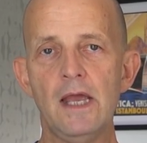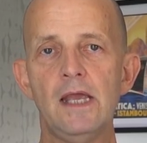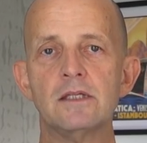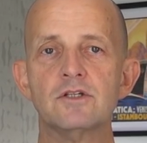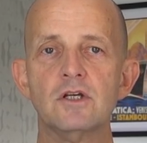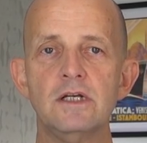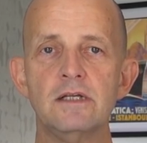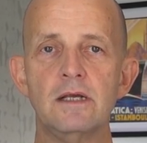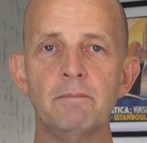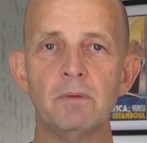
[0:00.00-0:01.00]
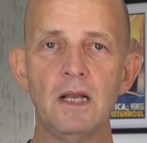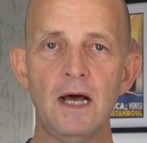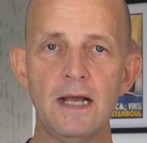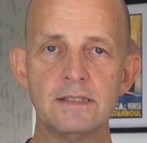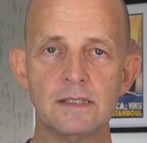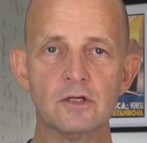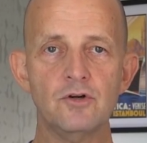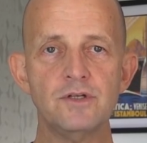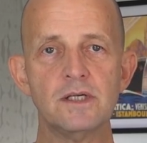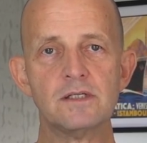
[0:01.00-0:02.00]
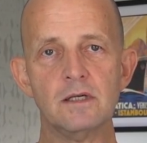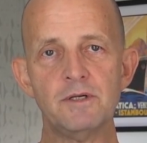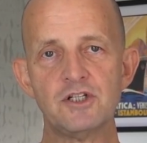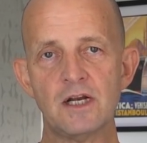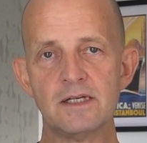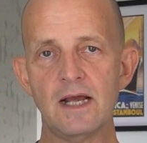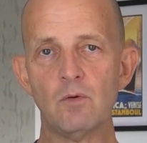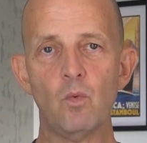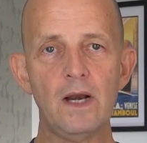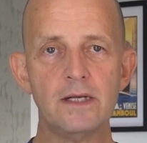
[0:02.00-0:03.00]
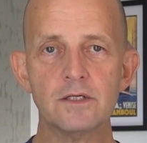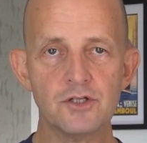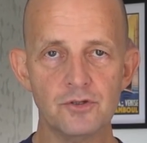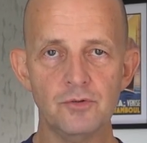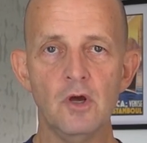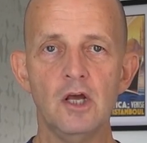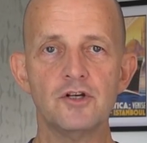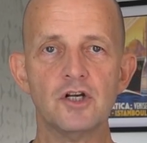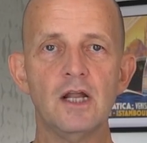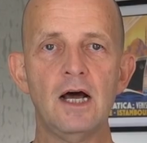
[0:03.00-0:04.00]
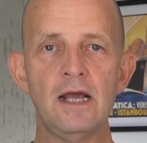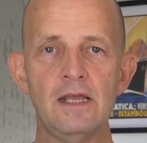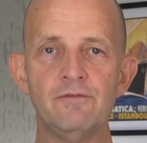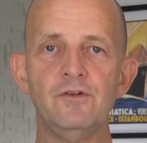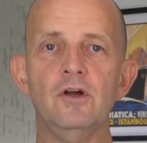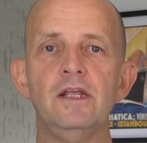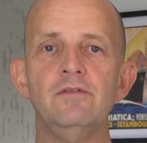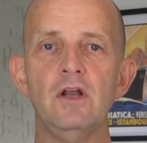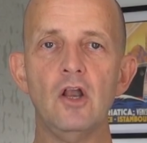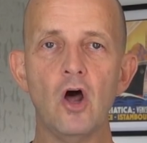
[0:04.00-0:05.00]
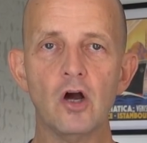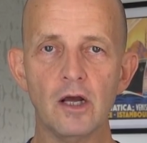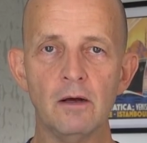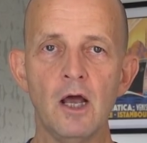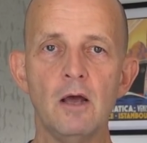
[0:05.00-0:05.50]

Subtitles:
It certainly implies that cruising is going to be shut down well into July, if not even longer,